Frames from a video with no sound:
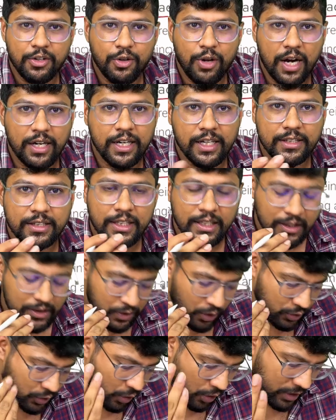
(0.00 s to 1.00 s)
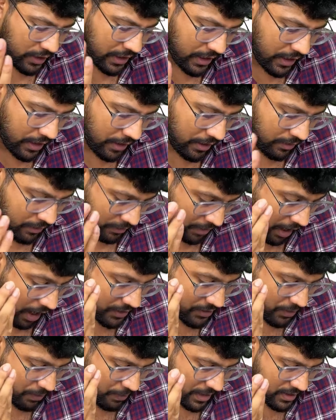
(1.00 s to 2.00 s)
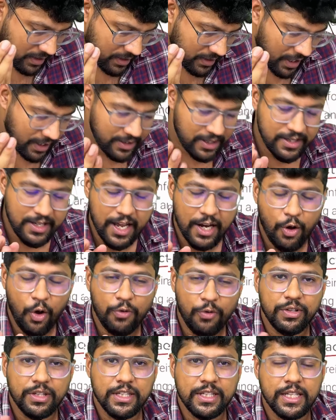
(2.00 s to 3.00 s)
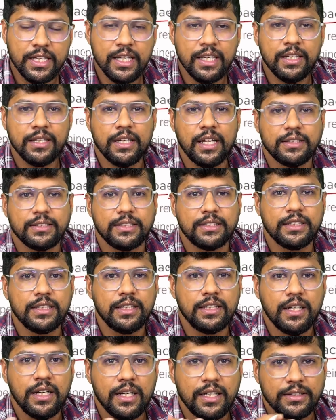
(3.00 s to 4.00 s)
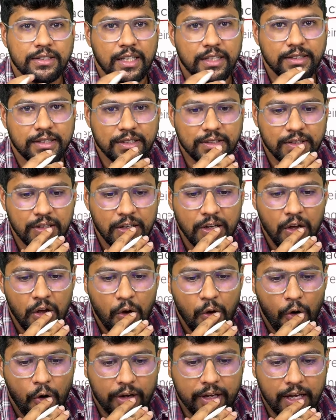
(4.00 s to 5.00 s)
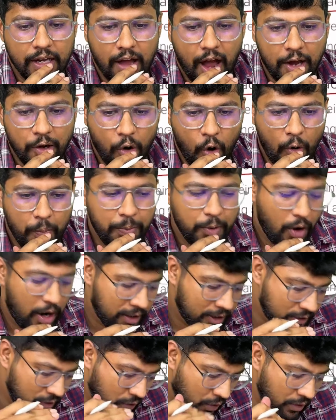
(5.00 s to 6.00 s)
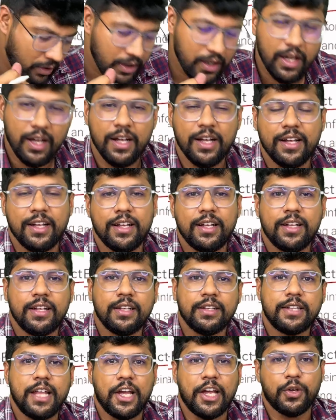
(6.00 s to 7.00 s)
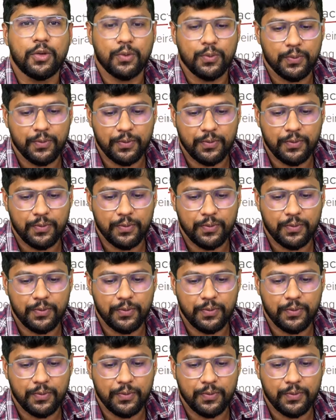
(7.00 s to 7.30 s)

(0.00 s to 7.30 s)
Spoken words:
to conduct the sociological caste based census along with the next census. Okay, I hope you understood. Thank you.